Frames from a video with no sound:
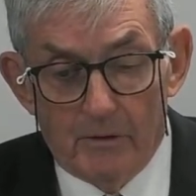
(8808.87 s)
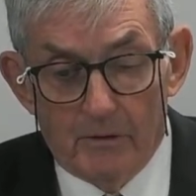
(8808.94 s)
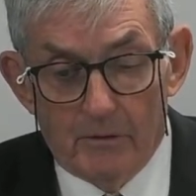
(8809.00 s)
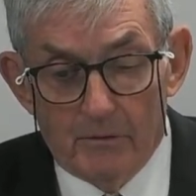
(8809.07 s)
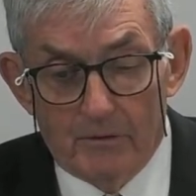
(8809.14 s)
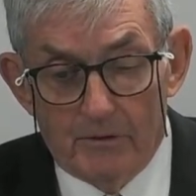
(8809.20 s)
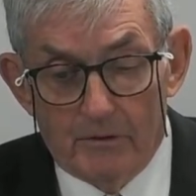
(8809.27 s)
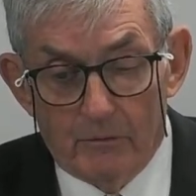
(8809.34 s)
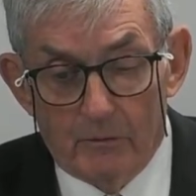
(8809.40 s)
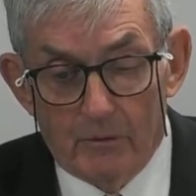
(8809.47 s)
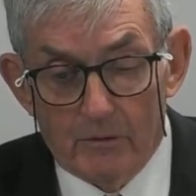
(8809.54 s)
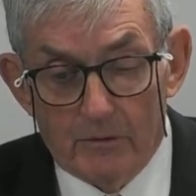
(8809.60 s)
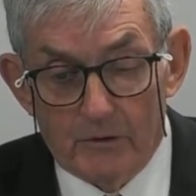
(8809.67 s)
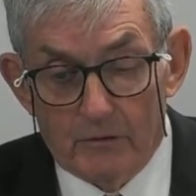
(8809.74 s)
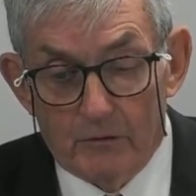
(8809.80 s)
or
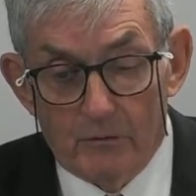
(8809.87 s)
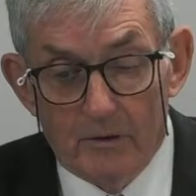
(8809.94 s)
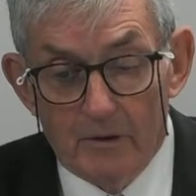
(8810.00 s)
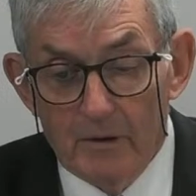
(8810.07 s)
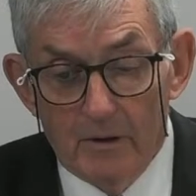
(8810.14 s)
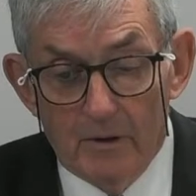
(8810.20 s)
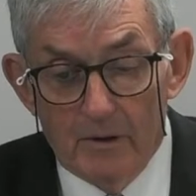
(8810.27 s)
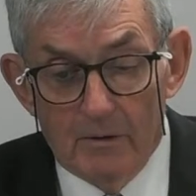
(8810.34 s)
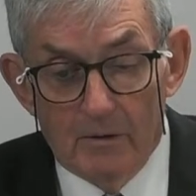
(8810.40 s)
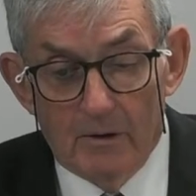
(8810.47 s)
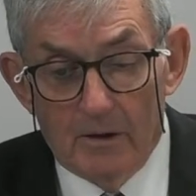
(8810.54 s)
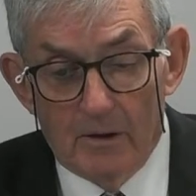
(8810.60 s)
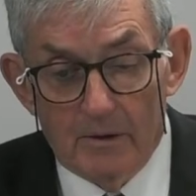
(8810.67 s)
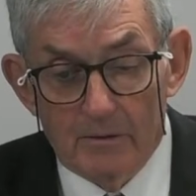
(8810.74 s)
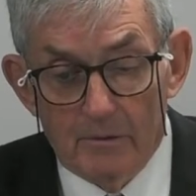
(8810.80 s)
derogatory.
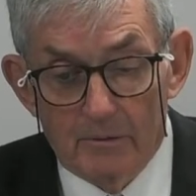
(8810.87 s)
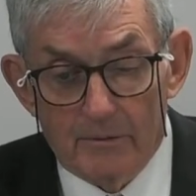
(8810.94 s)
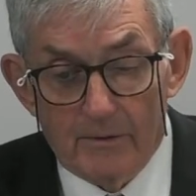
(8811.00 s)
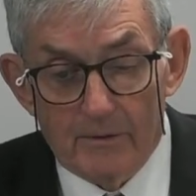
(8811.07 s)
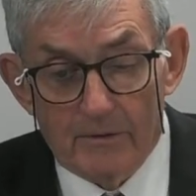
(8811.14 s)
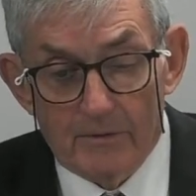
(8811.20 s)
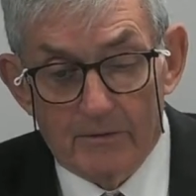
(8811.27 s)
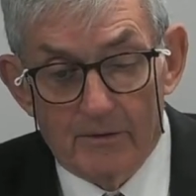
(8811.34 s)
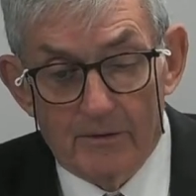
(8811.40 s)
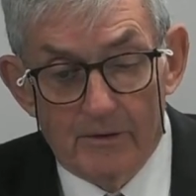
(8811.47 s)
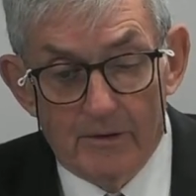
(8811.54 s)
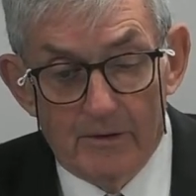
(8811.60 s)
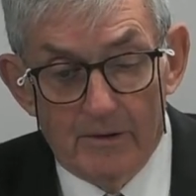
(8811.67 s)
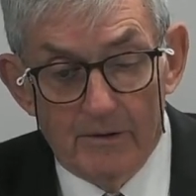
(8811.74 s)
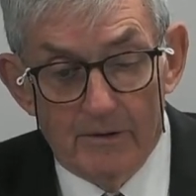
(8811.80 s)
I don't think there's any
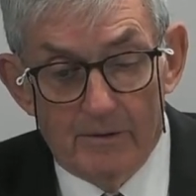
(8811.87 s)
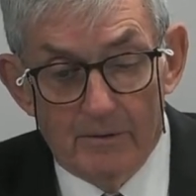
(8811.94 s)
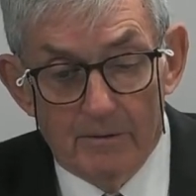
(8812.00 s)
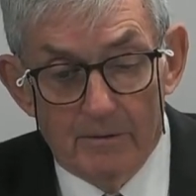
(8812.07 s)
need.